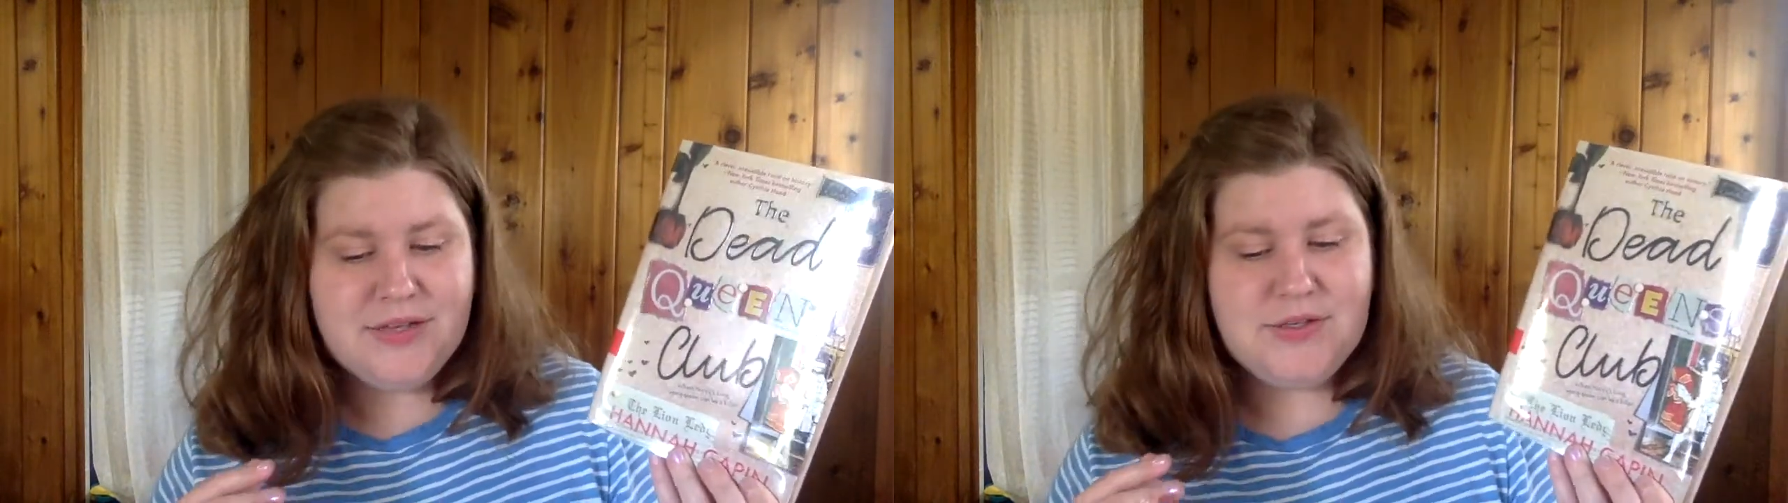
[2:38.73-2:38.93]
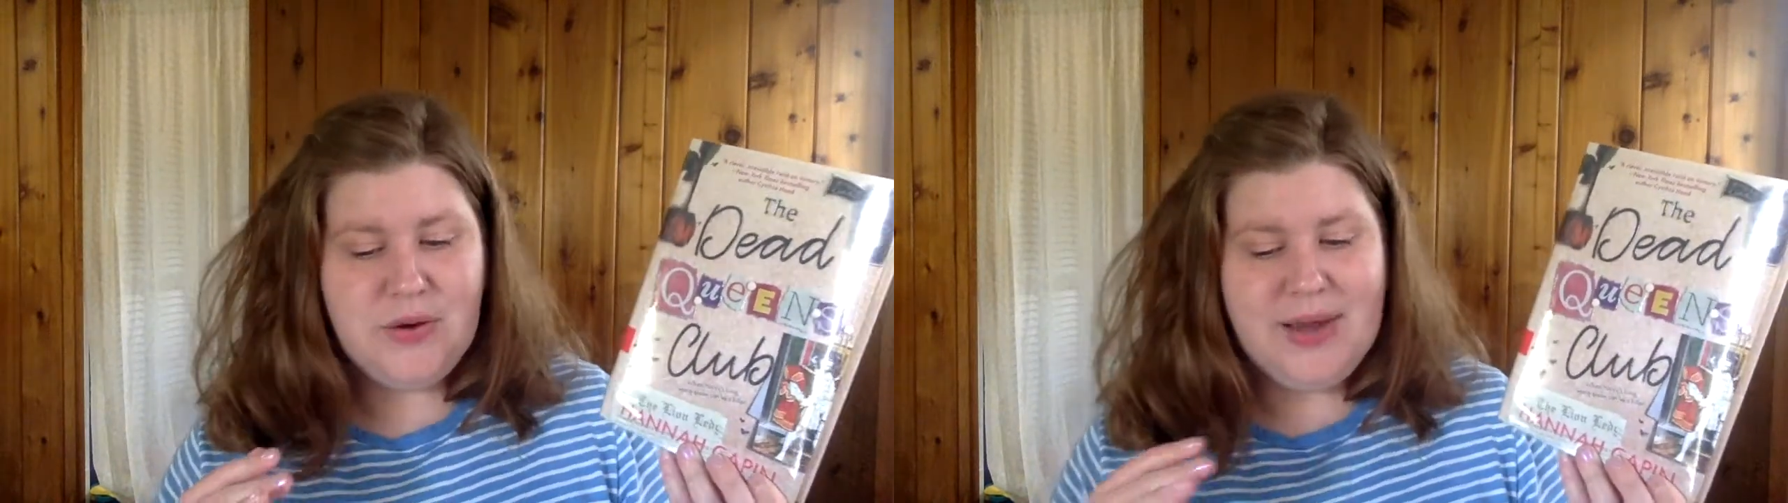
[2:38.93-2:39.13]

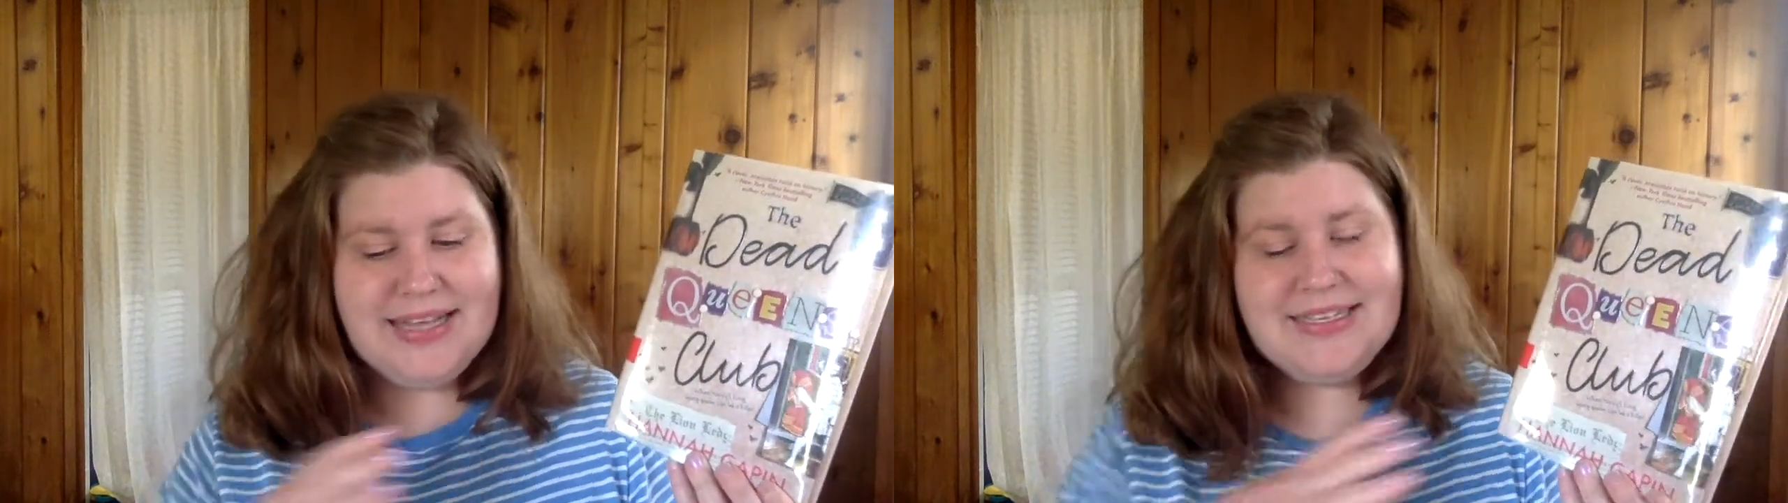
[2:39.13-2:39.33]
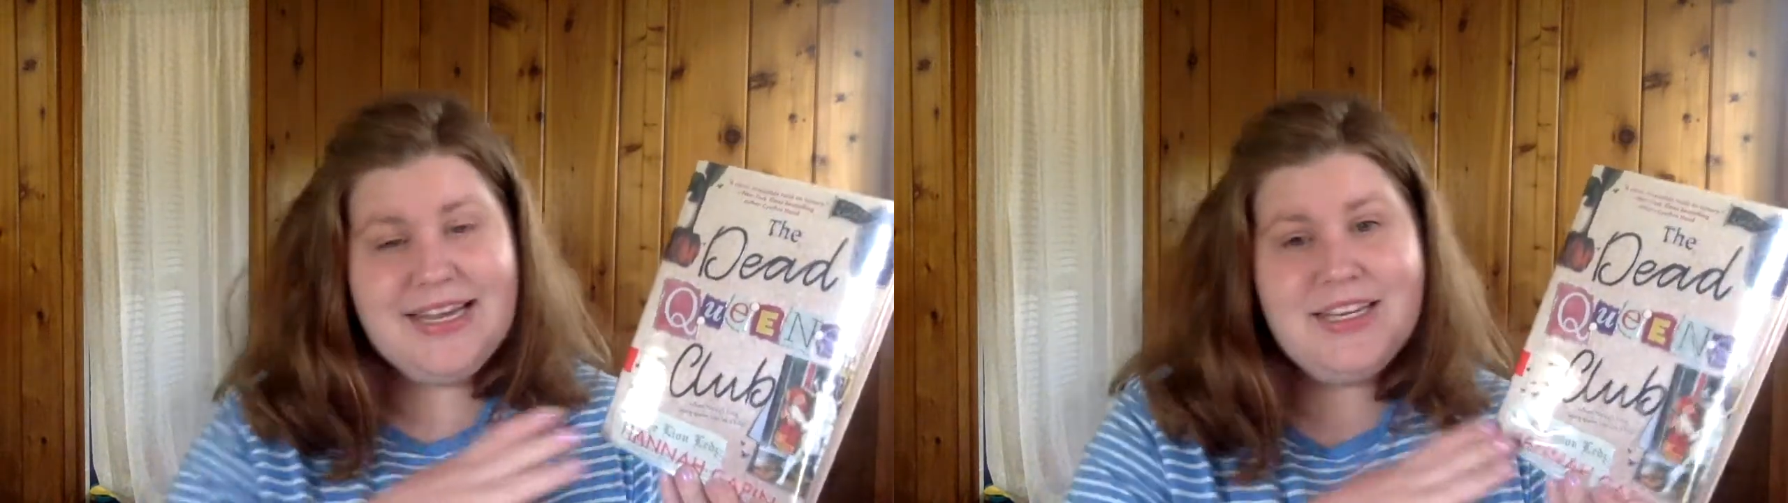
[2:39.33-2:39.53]
So
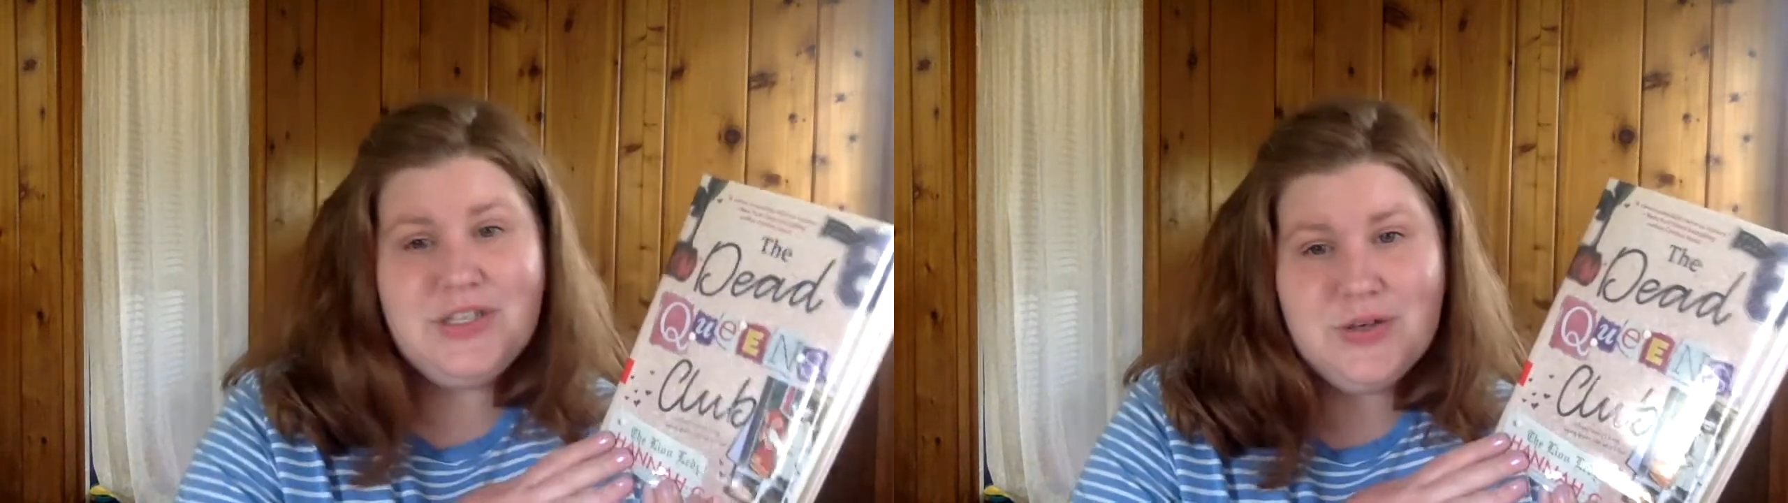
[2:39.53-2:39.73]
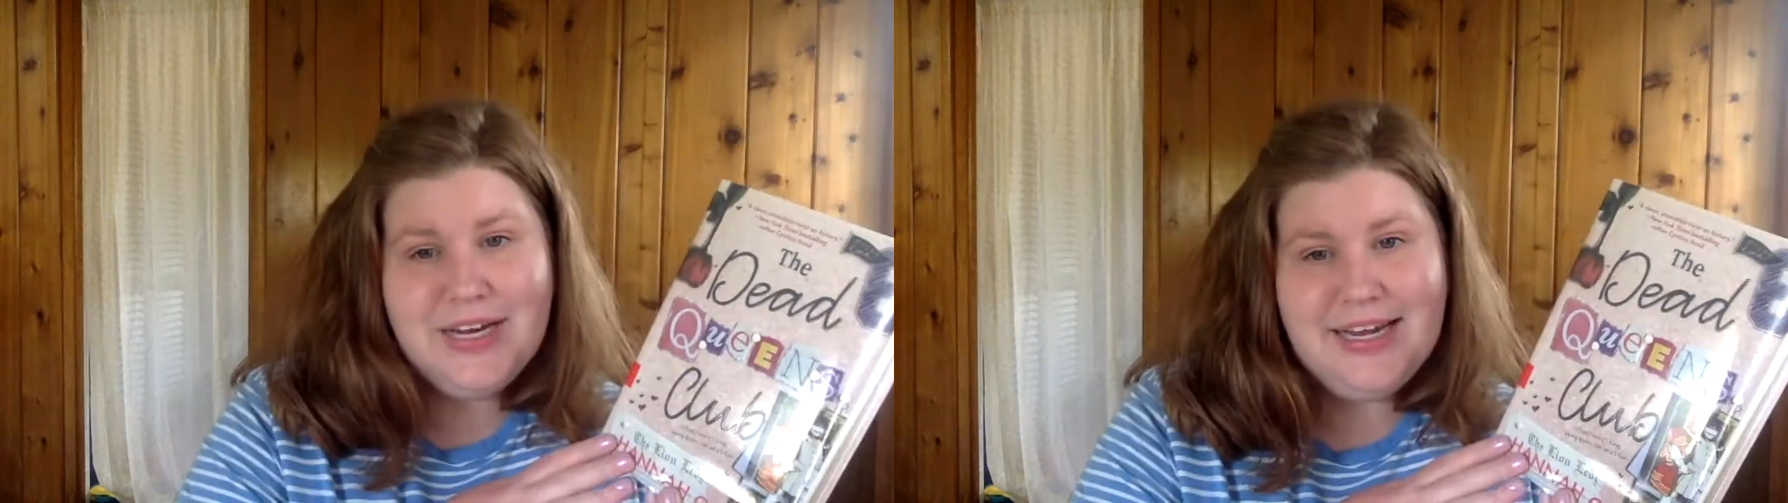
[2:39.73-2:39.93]
it's
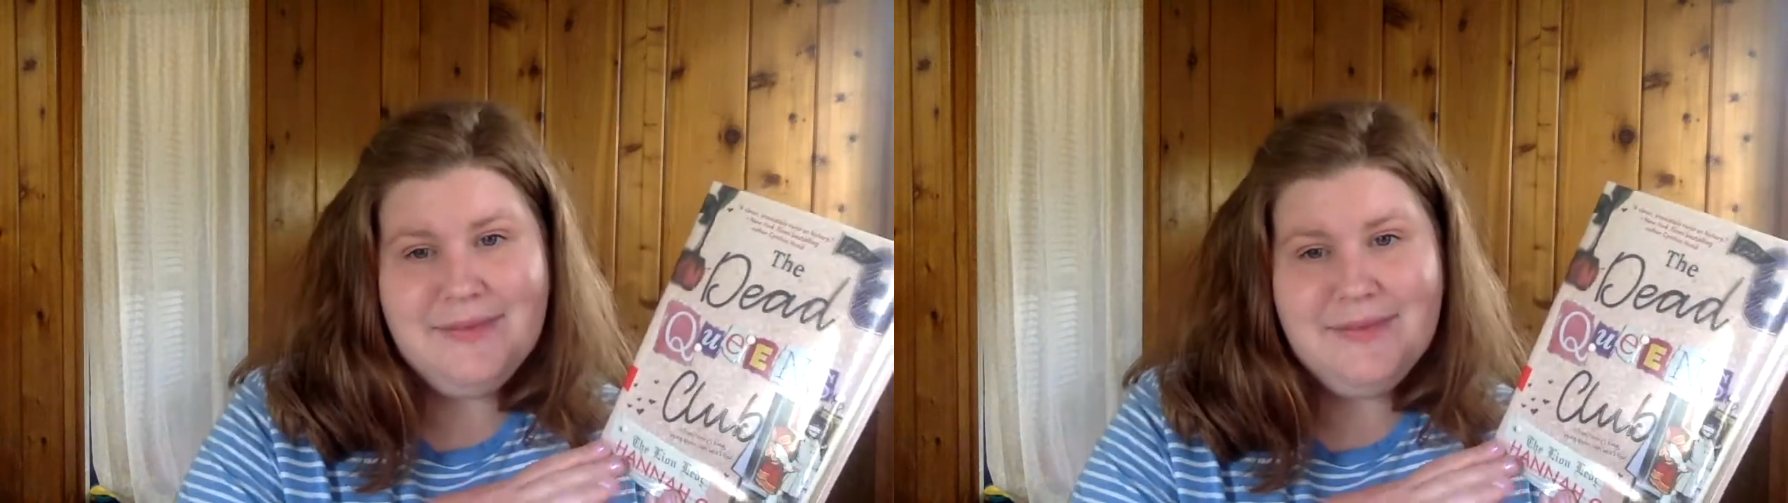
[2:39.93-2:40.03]
history